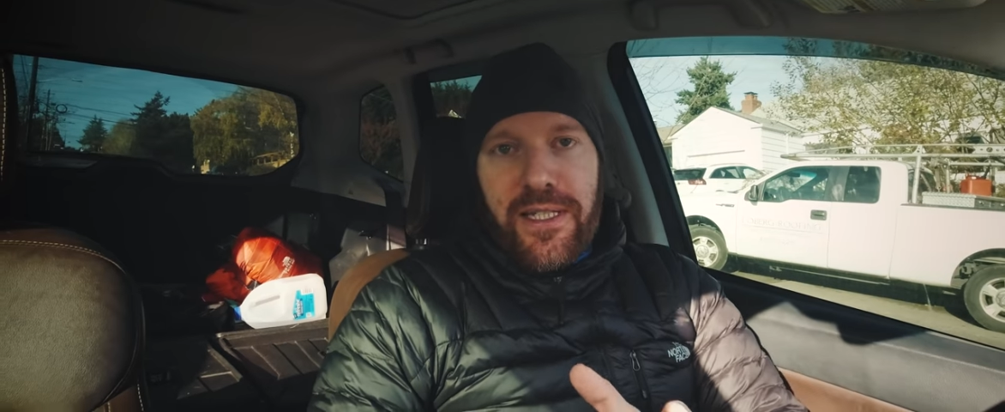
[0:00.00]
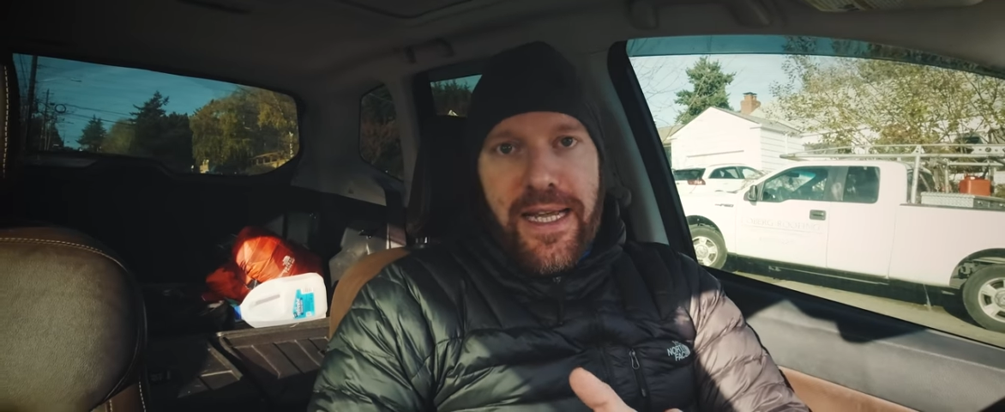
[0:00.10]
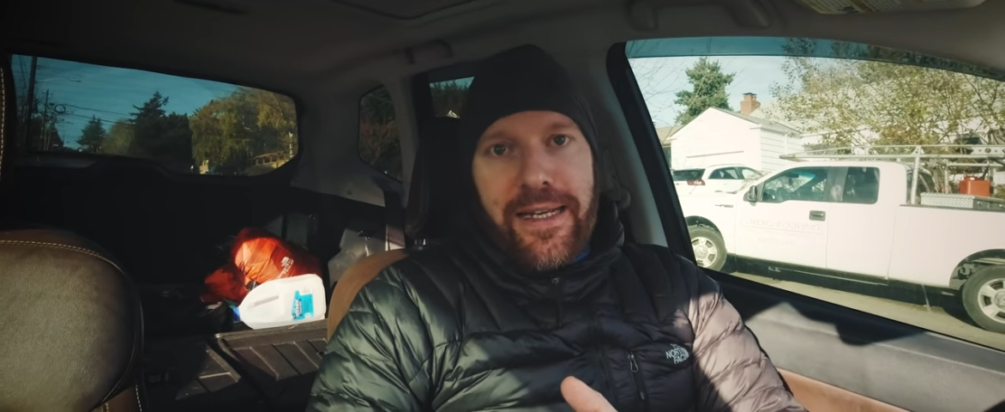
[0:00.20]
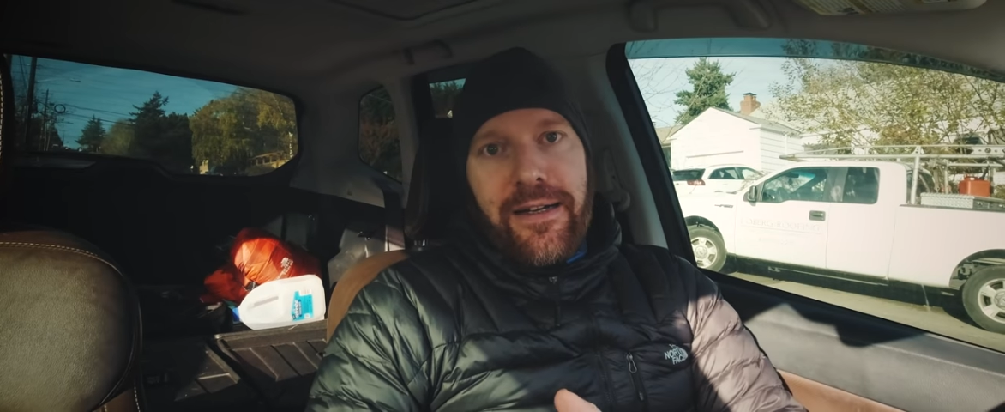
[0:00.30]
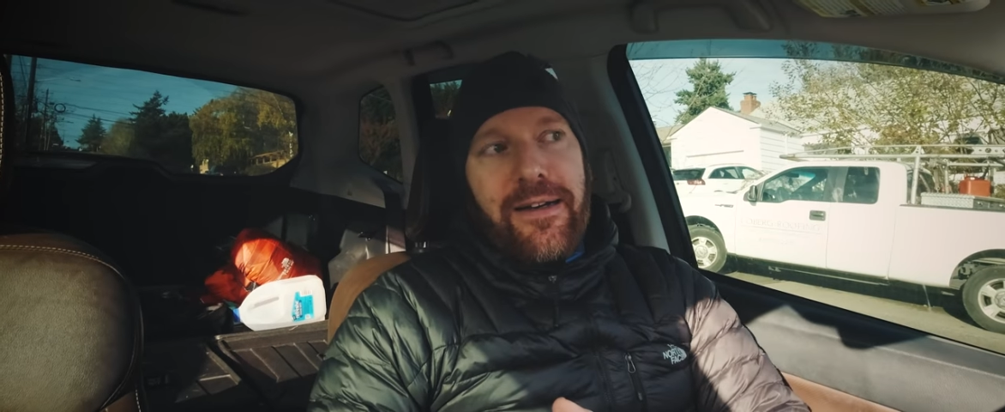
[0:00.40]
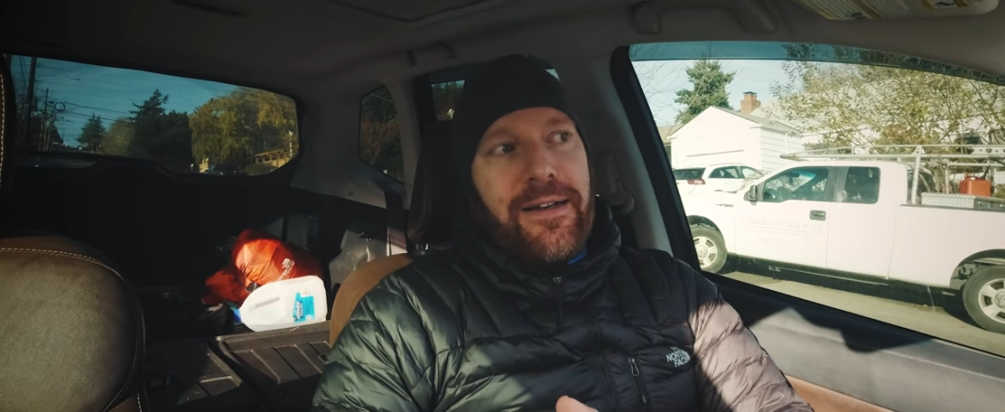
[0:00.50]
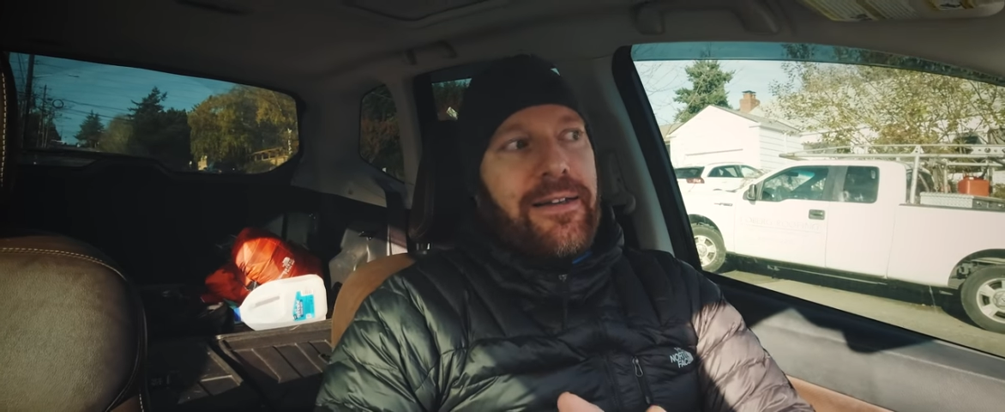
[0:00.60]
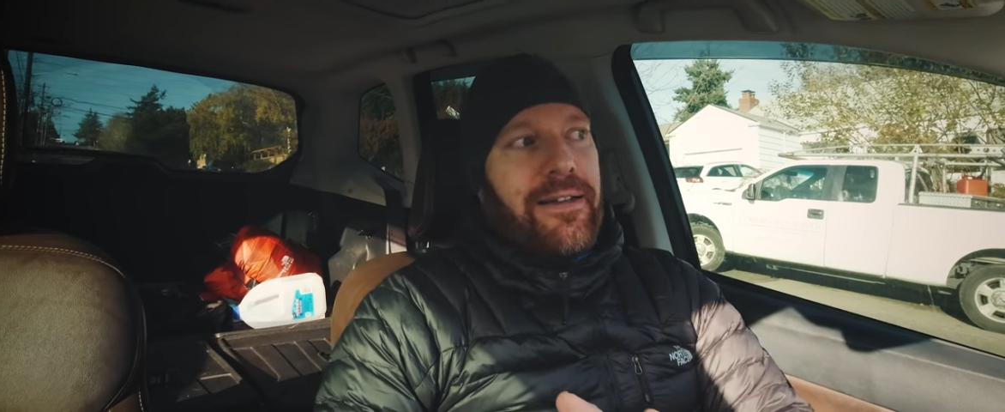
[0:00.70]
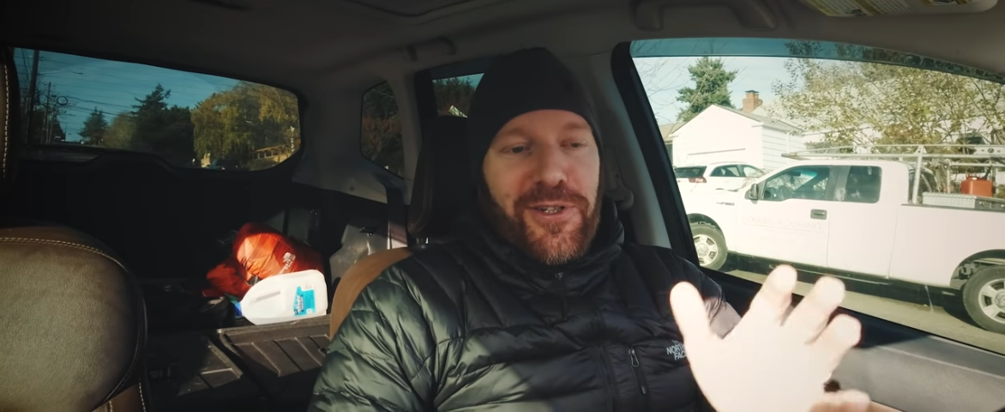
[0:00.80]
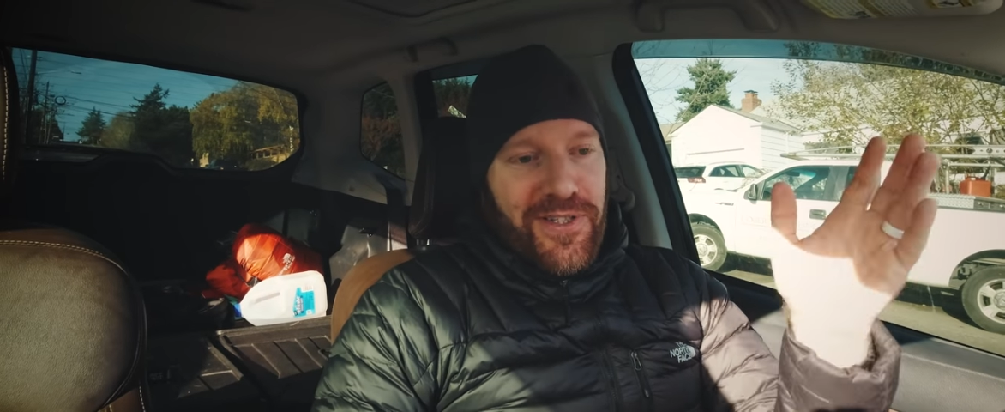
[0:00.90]
can take
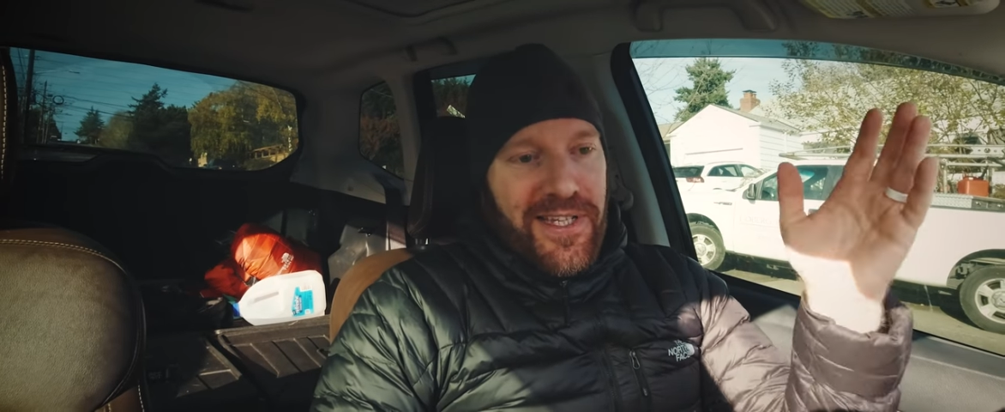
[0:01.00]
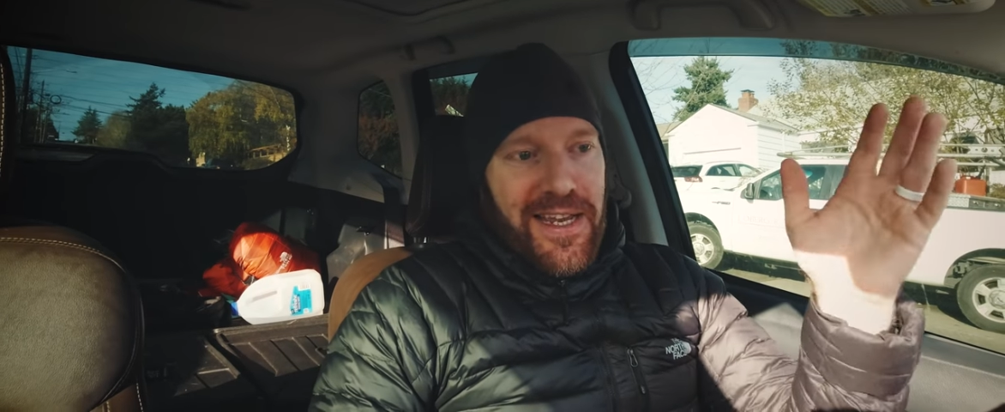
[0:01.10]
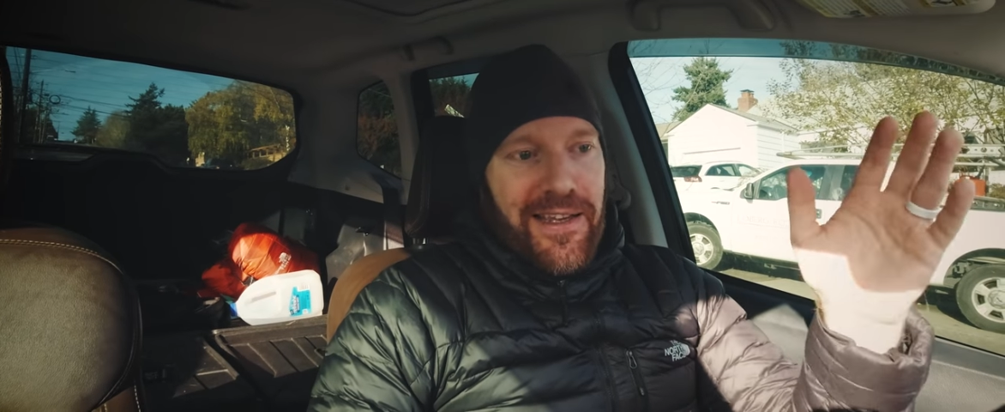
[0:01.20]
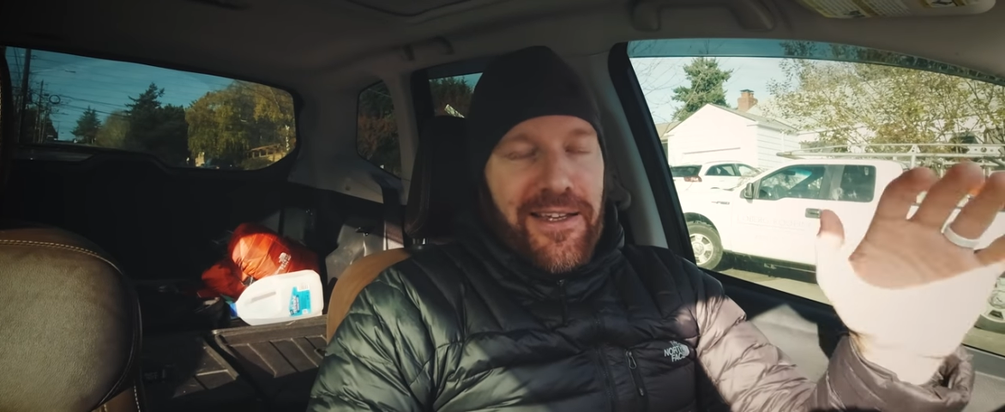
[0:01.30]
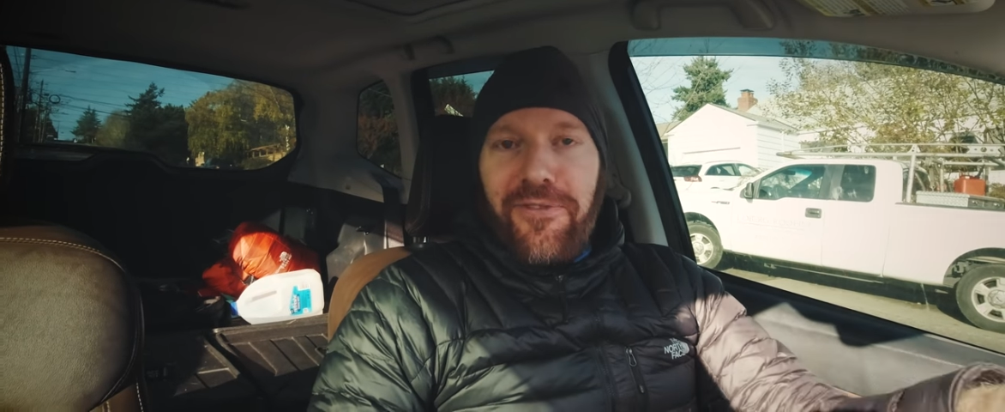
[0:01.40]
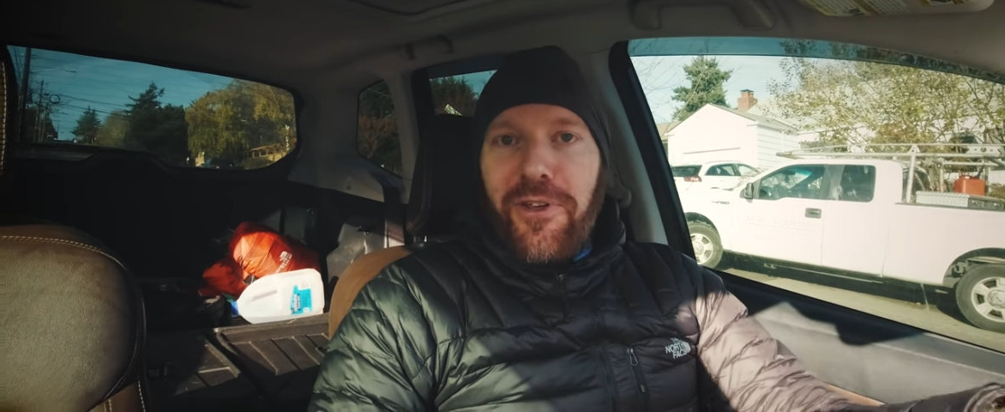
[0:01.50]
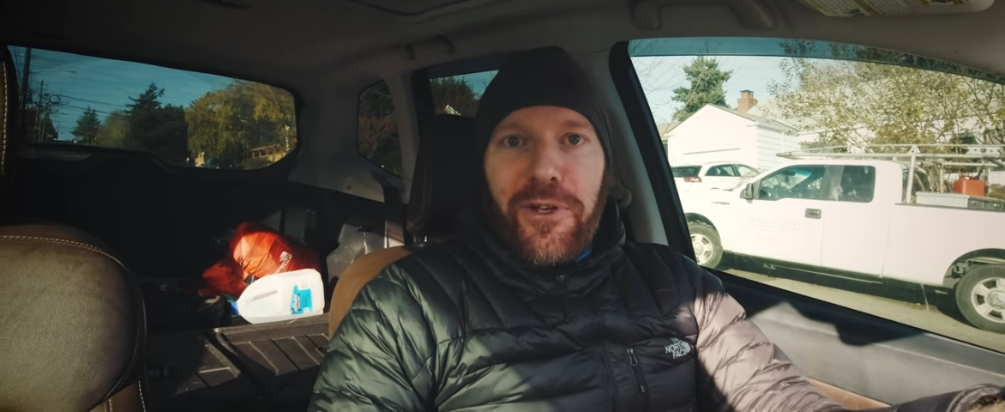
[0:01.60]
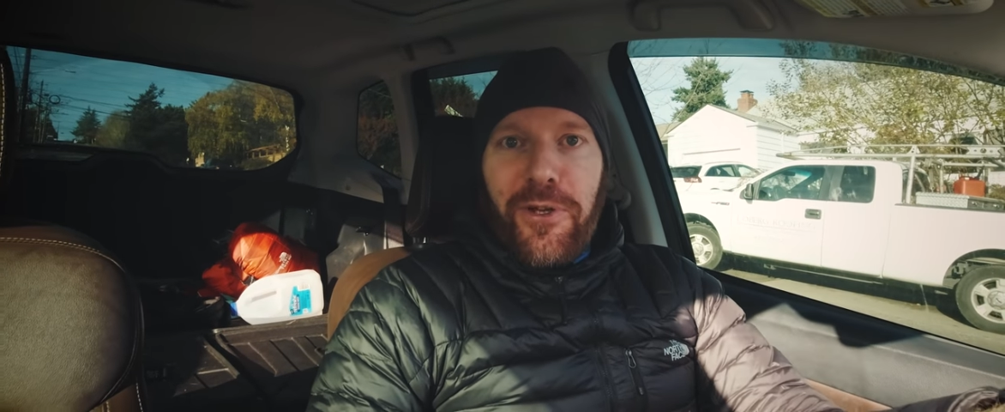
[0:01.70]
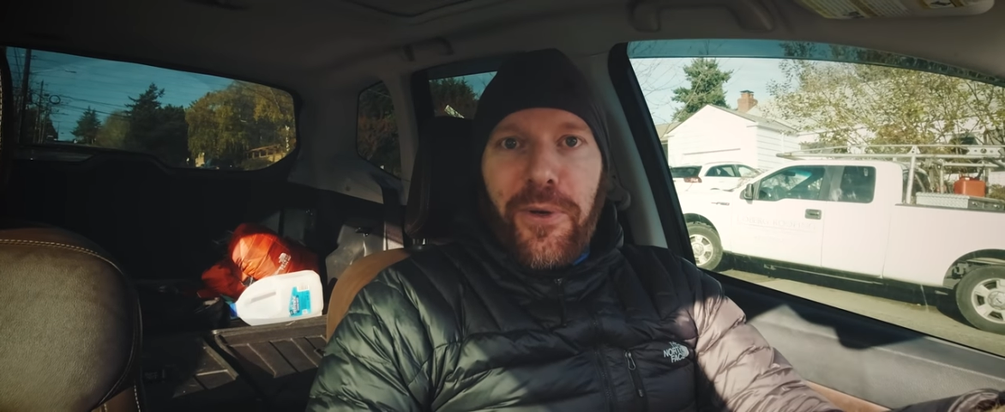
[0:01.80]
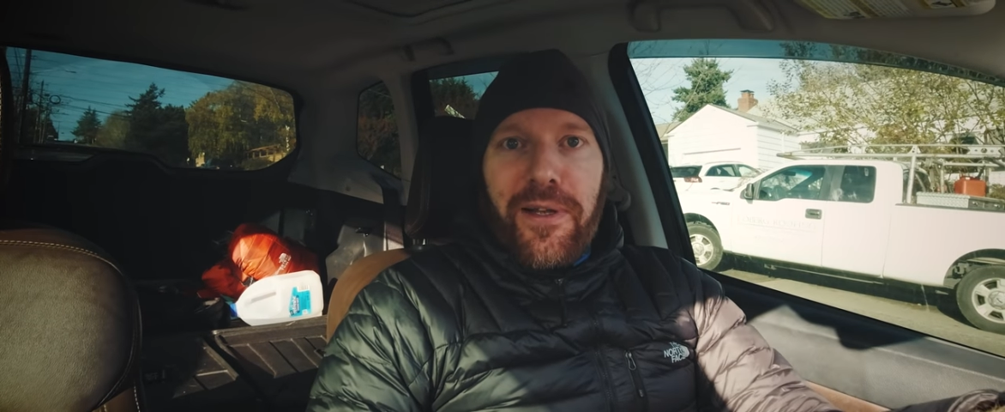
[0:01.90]
on to see if you
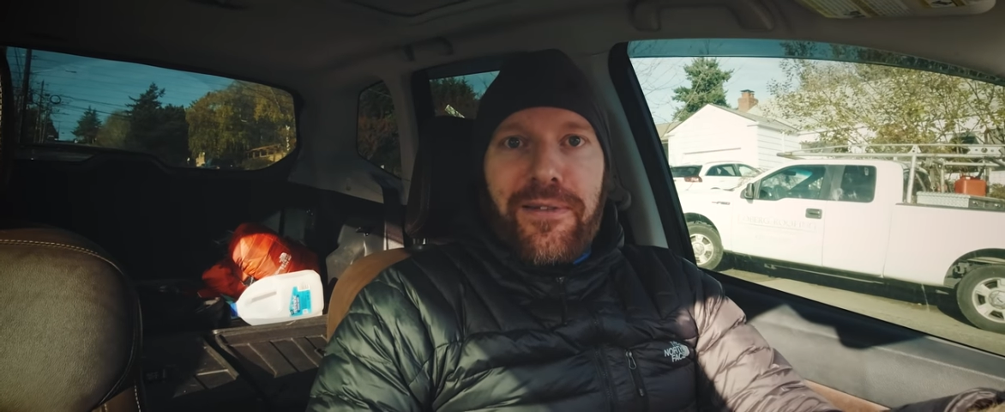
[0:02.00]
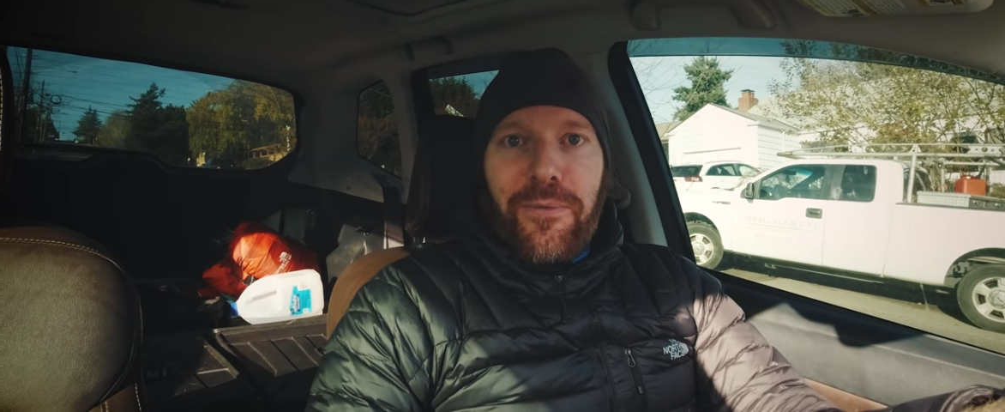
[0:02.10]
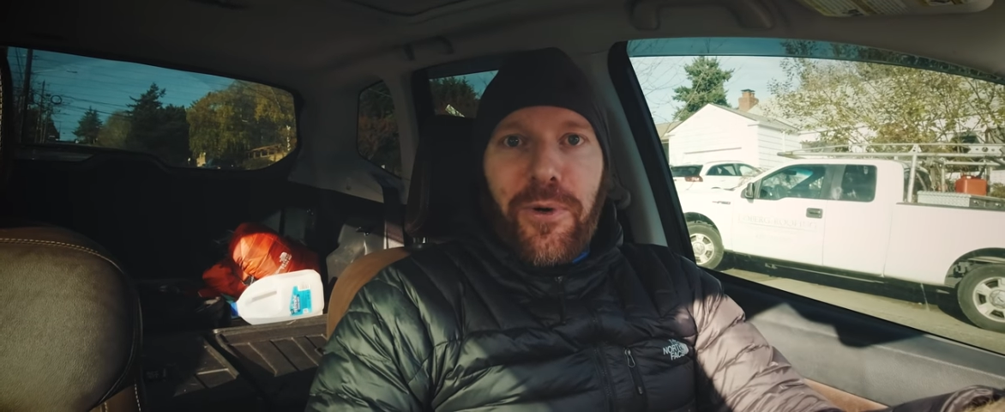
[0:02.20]
can do it.